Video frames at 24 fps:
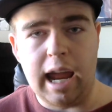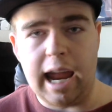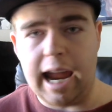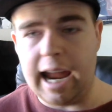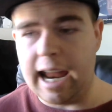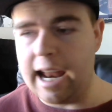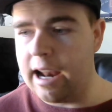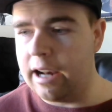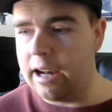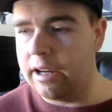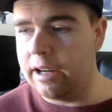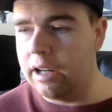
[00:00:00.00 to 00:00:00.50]

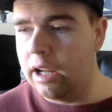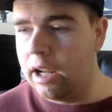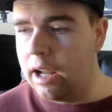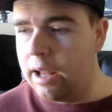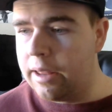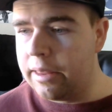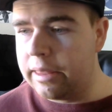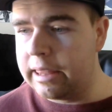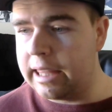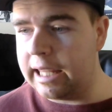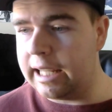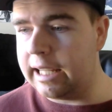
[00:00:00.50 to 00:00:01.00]
and
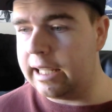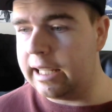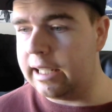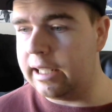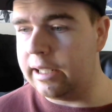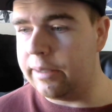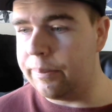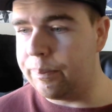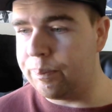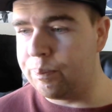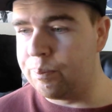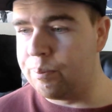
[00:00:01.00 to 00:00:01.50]

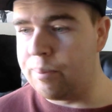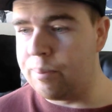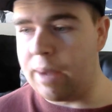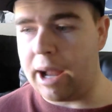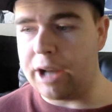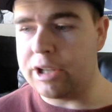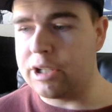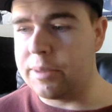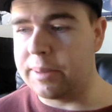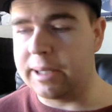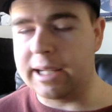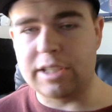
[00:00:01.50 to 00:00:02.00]
they
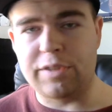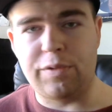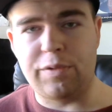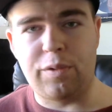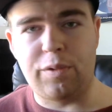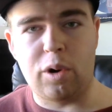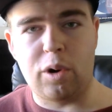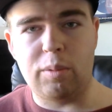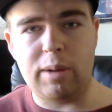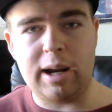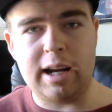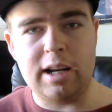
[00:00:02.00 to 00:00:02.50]
match up against
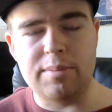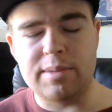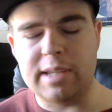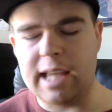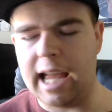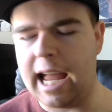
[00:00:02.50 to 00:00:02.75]
four randoms.